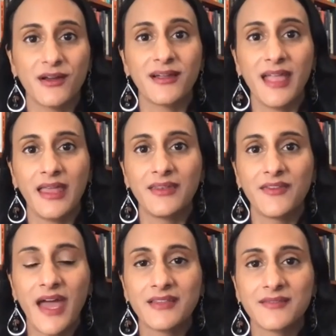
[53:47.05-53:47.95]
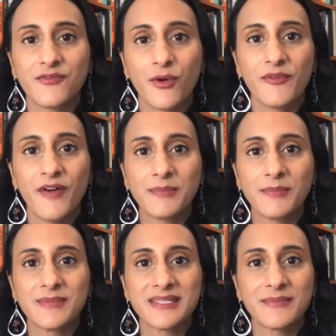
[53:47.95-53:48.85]
Again, that form of
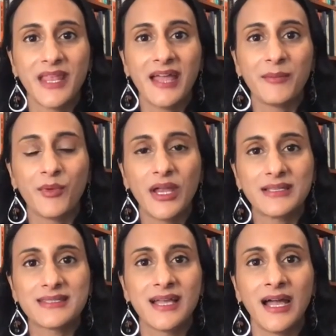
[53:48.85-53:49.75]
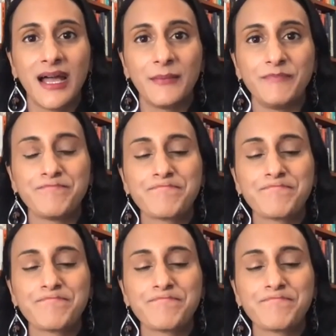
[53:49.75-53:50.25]
optimism that I embrace. Um,